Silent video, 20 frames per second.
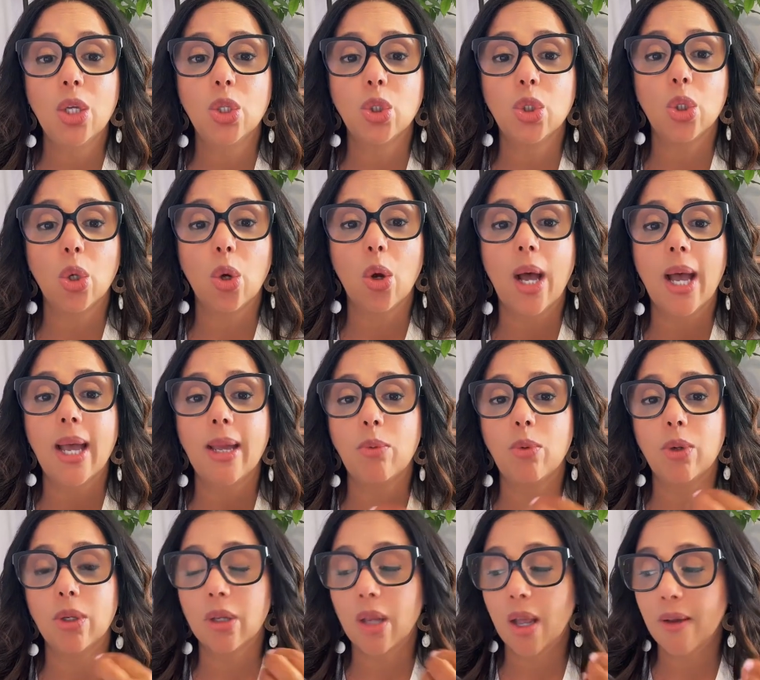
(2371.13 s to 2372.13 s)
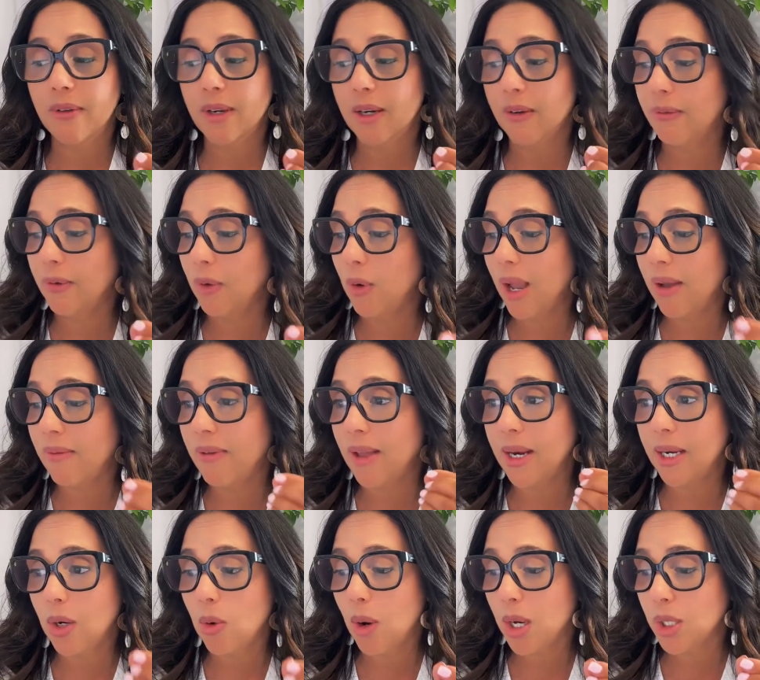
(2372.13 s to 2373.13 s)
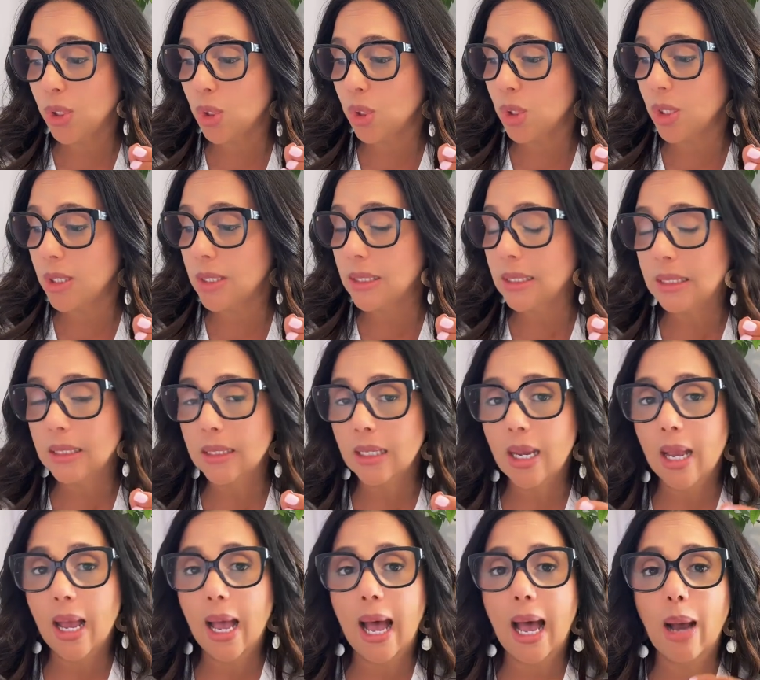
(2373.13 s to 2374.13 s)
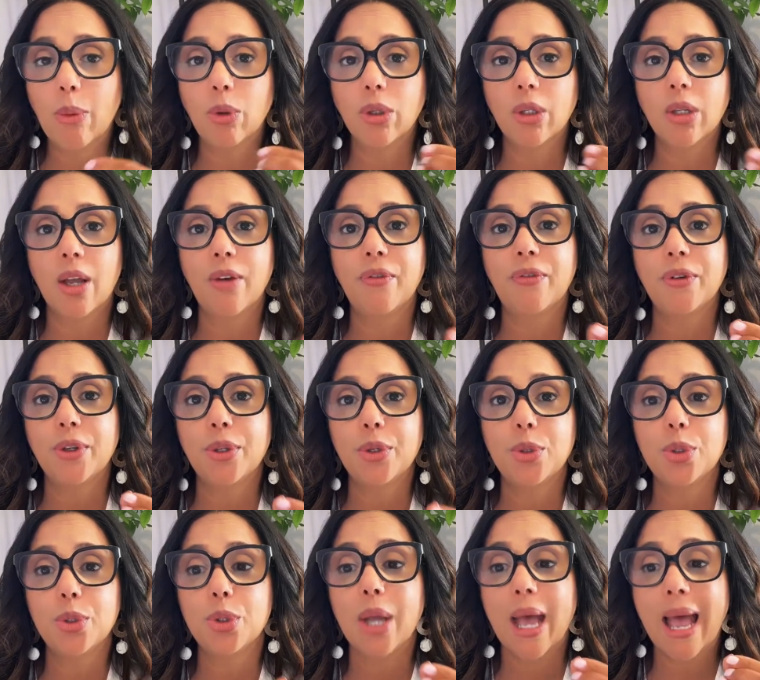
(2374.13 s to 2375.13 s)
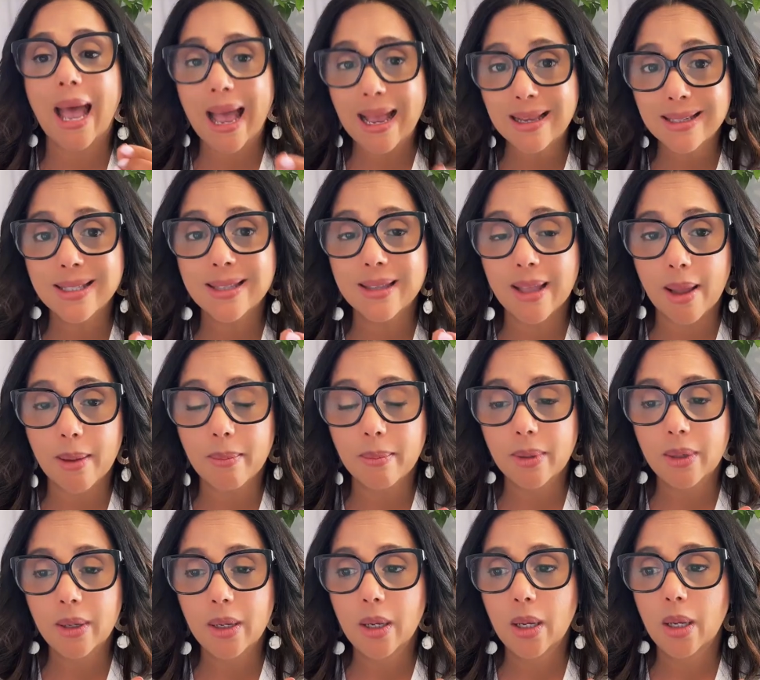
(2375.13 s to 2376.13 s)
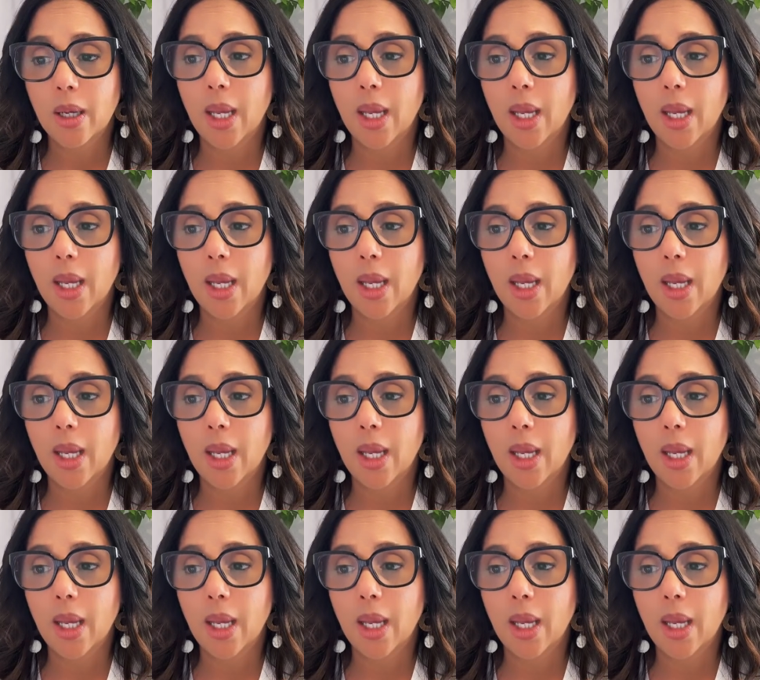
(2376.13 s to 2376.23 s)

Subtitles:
So I would love it if you have any questions. I would love for you to ask them.